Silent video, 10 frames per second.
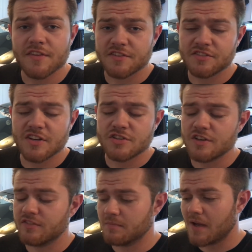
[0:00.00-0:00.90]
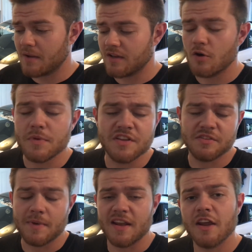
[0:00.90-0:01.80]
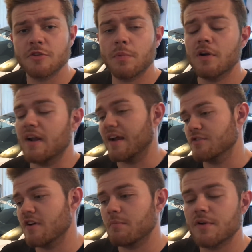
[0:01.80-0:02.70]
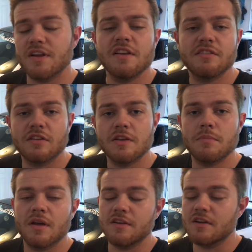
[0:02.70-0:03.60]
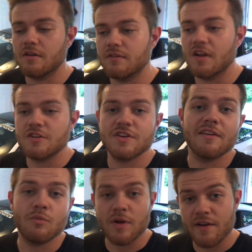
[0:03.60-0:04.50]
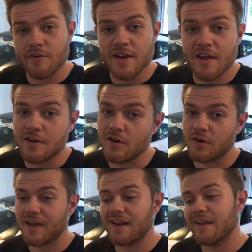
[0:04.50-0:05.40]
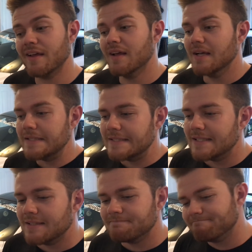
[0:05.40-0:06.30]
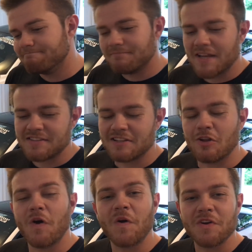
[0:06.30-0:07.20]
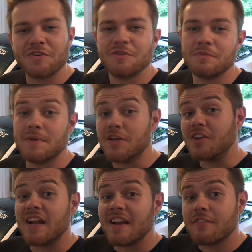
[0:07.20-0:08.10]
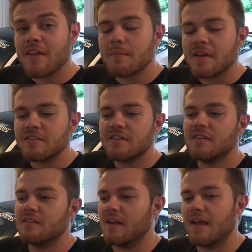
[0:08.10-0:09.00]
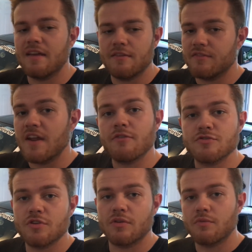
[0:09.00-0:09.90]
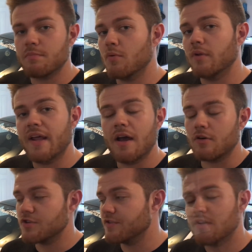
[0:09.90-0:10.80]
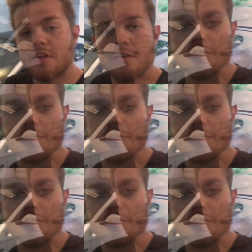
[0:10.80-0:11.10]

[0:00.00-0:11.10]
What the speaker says: It's a stick shift, and by no means am I an expert. I can drive pretty decently, but, you know, not driving one every day, you know, kind of makes it a little harder to be good at it, if that makes sense. And I have never struggled with pulling out or shifting gears.